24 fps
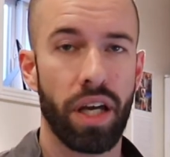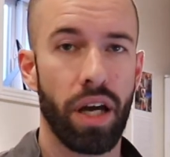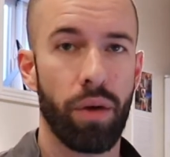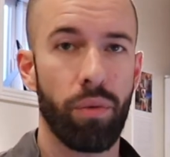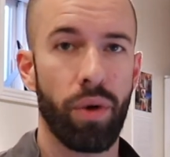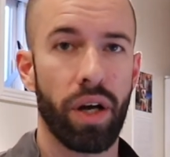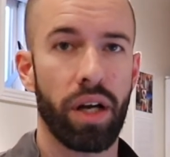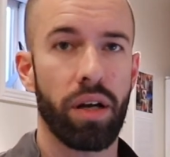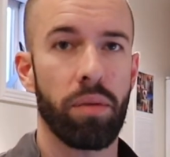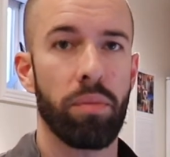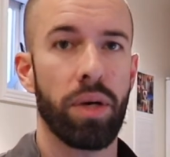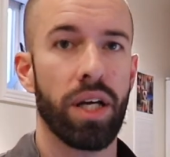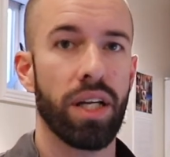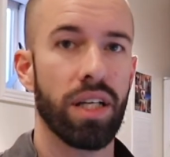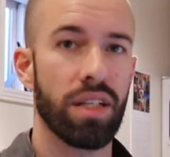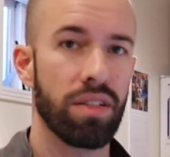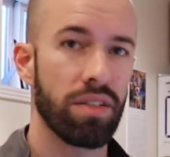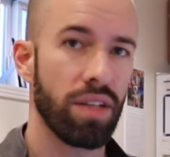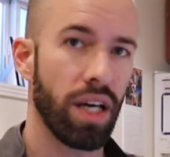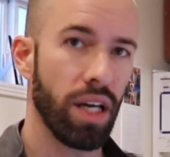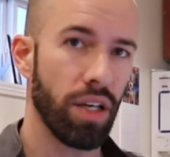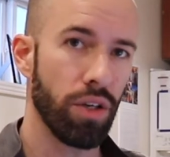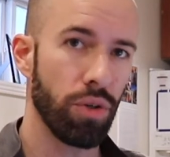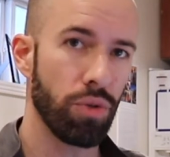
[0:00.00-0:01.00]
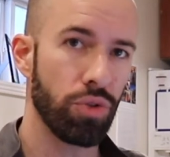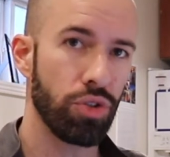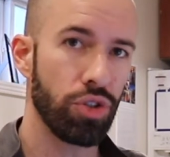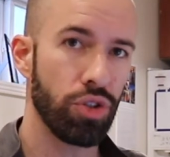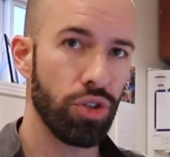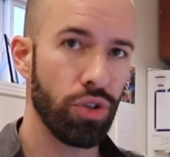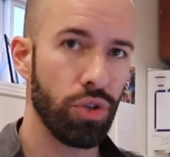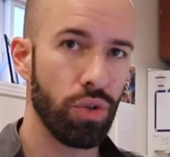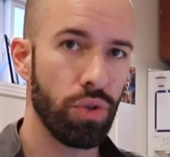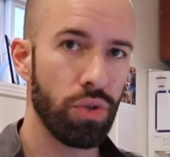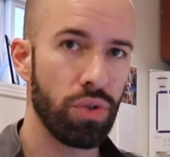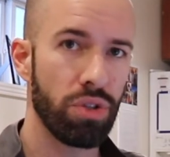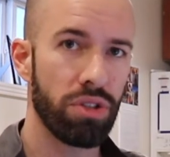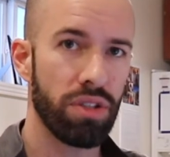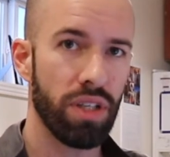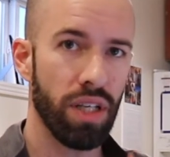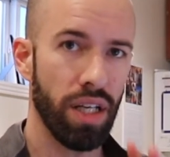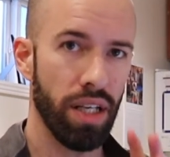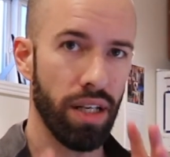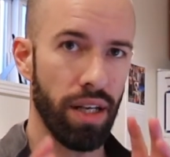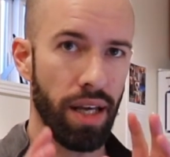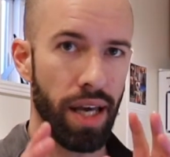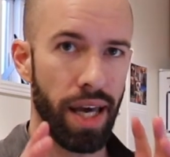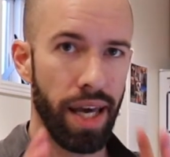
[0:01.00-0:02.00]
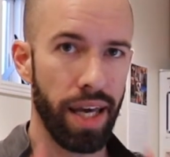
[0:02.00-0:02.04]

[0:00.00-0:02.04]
I recommend is that you choose an